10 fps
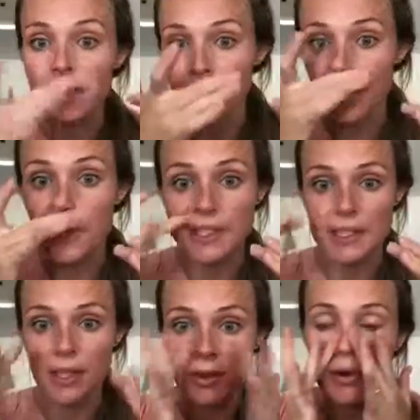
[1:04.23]
heard
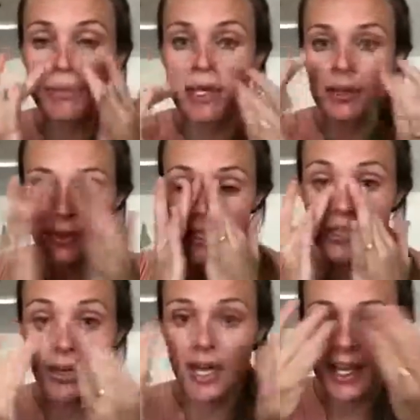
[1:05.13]
Christy Coleman, who is
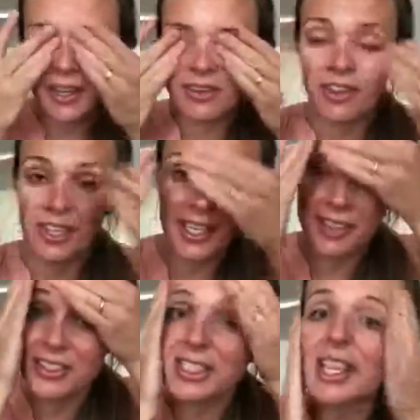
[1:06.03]
our head of
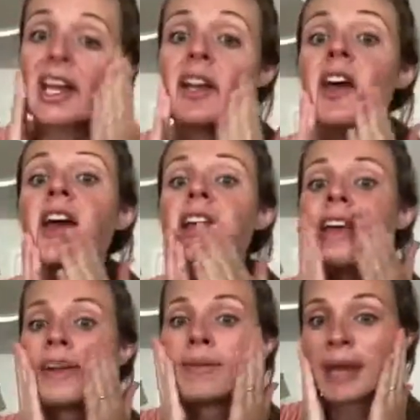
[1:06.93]
creative design
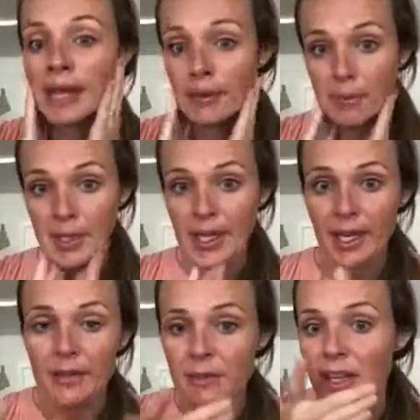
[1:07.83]
and makeup
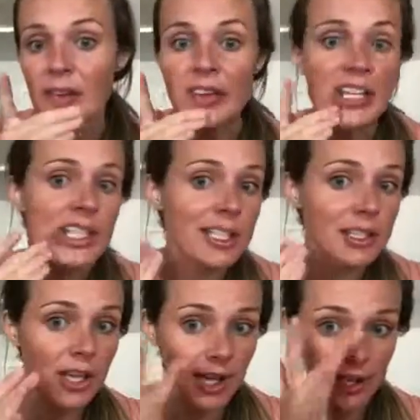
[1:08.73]
innovation,
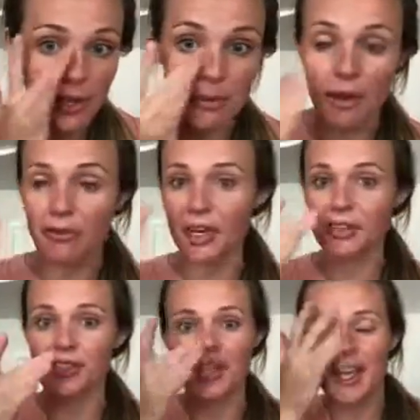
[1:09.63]
talk about
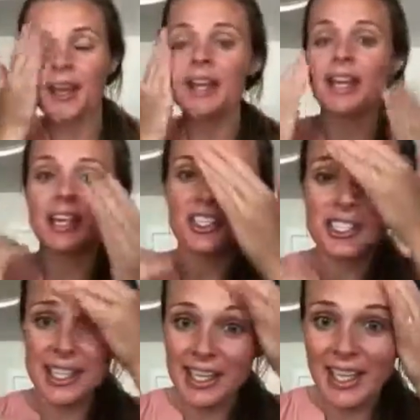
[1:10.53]
freckles. And she
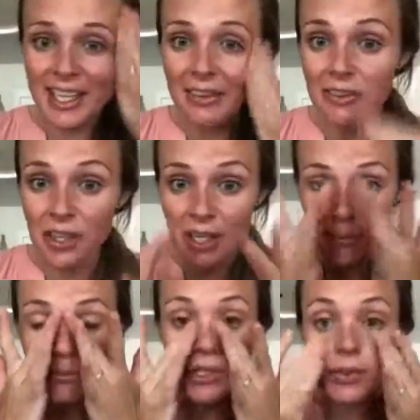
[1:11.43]
said, like, if you're
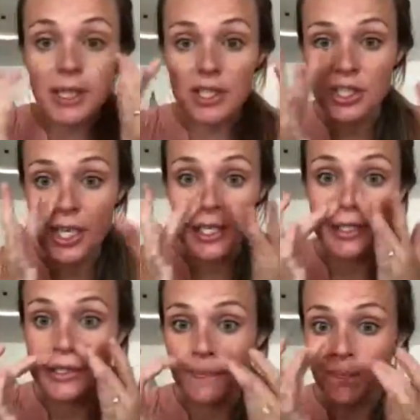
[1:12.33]
in between
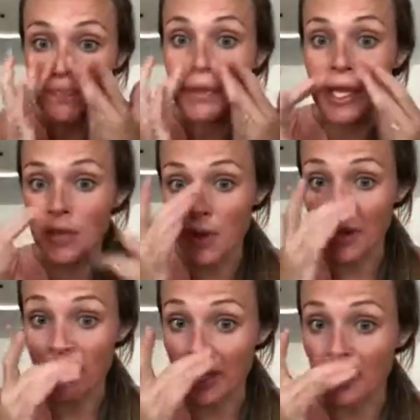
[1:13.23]
shades and you
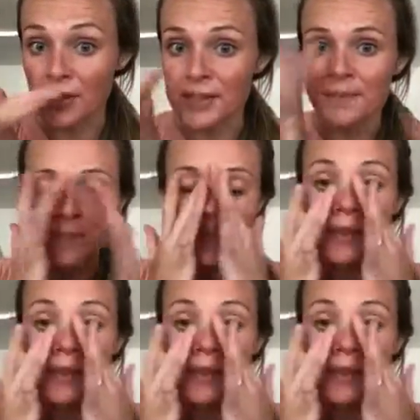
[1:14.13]
have freckles,